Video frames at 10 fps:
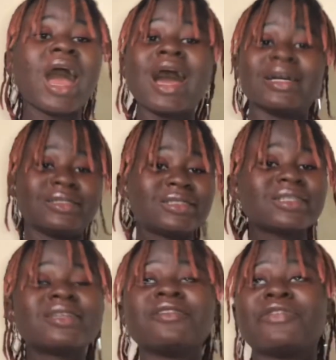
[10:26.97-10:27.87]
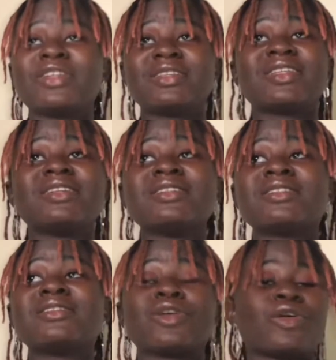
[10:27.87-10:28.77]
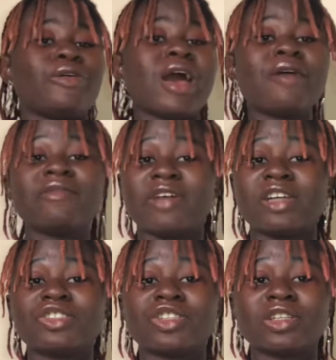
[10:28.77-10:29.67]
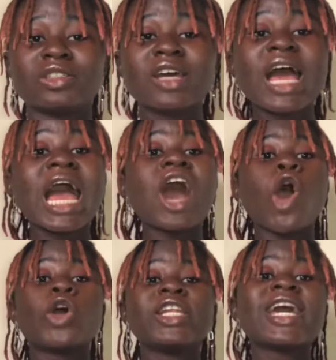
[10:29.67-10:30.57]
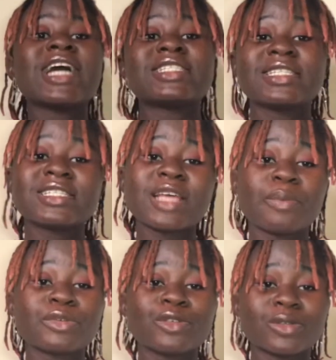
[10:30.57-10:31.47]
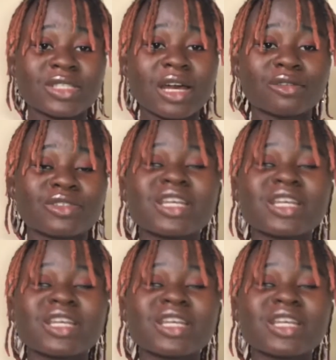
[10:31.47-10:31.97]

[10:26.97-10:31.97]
And the funny thing is, the Korean version only has 6 episodes out.